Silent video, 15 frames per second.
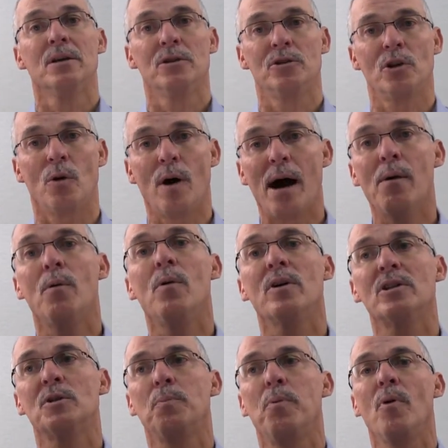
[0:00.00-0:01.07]
So I will
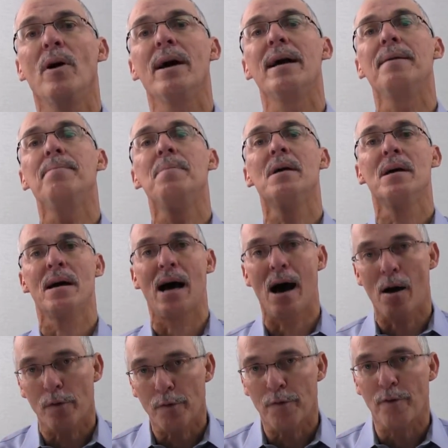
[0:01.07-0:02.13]
explain
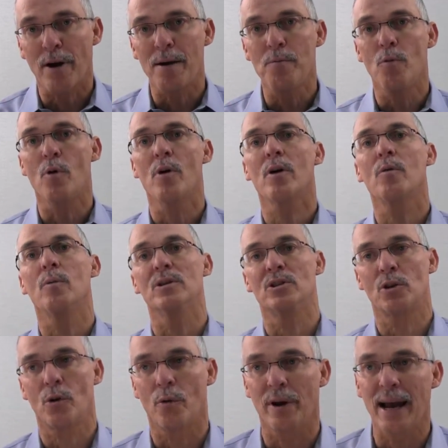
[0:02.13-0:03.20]
how the framework was
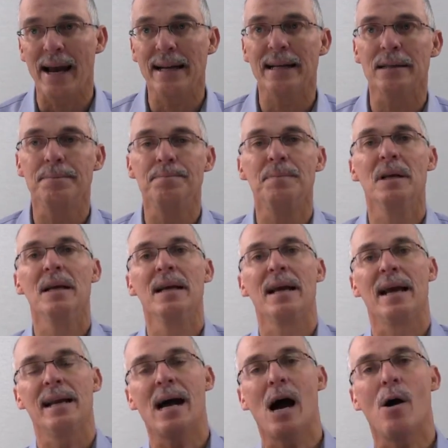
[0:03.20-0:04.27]
created
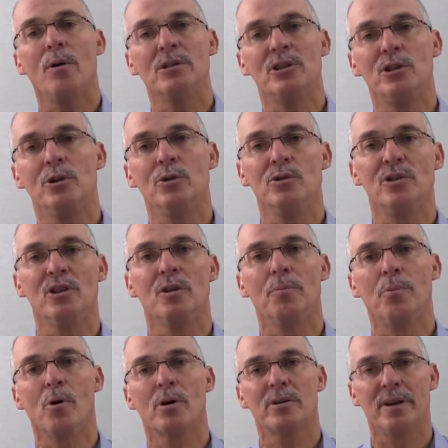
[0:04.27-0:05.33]
and how it's used in the
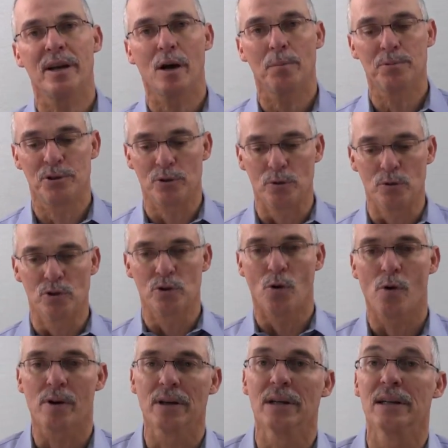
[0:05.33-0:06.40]
book to help students
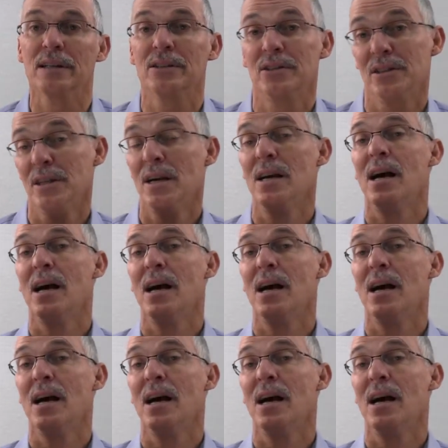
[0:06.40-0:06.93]
organize.